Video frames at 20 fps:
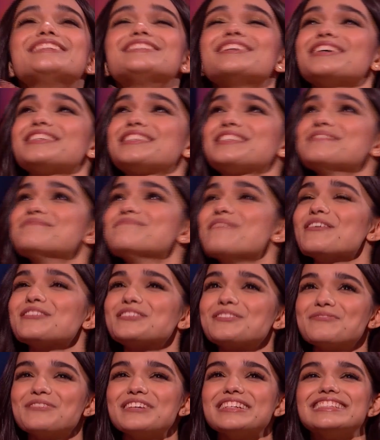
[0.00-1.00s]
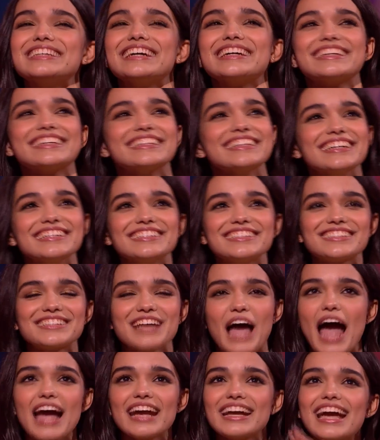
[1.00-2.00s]
just the most
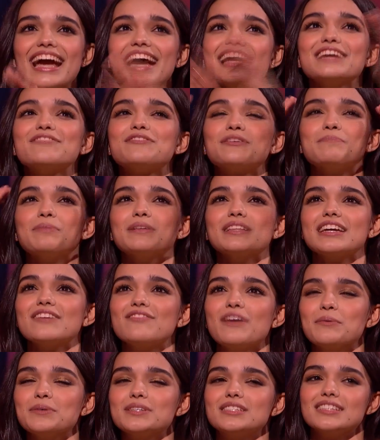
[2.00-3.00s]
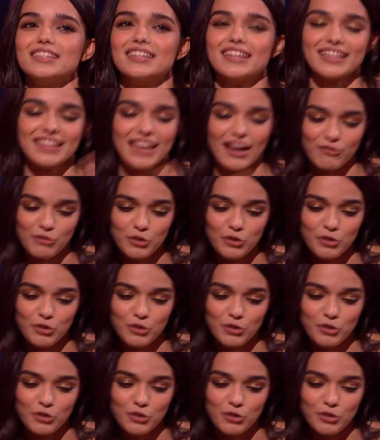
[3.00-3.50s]
ridiculous. I can't even believe I was sitting in that